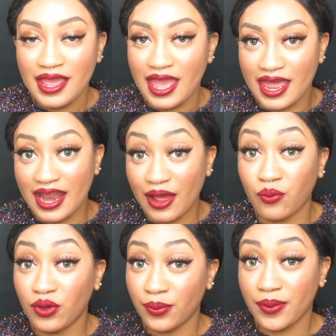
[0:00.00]
and I
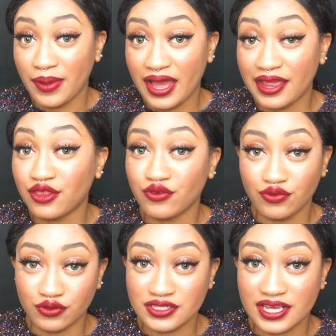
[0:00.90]
will be buying the
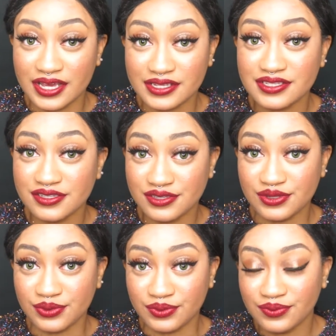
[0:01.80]
full size
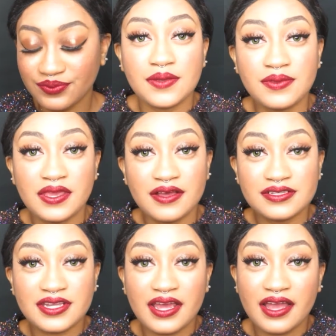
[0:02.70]
soon. Something
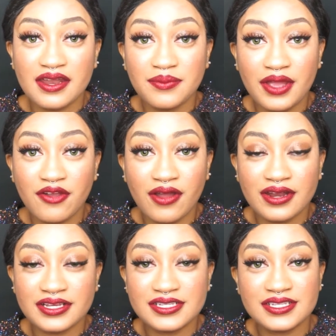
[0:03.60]
else that I got in my
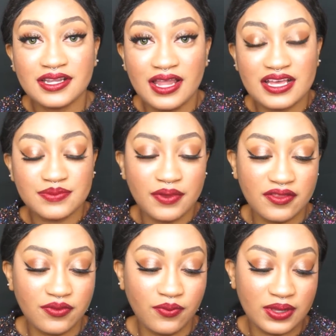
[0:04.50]
gratis last
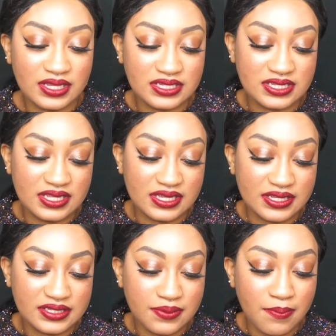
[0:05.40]
month was
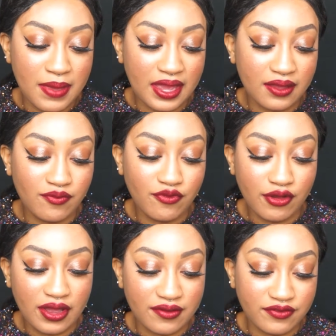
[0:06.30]
this Makeup
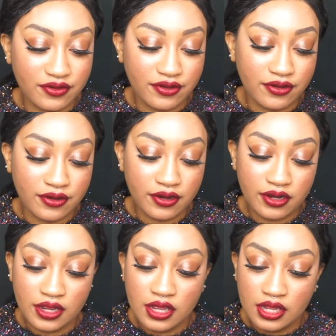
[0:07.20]
Forever,
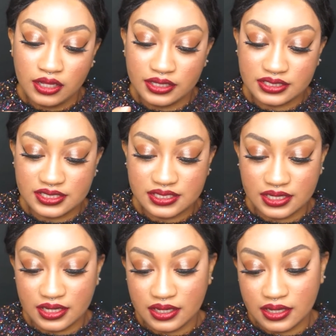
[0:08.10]
let's
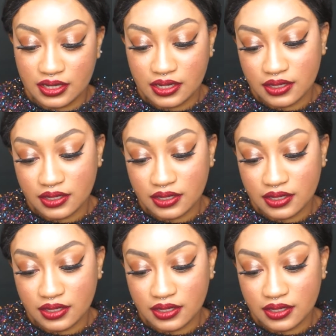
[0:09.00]
see,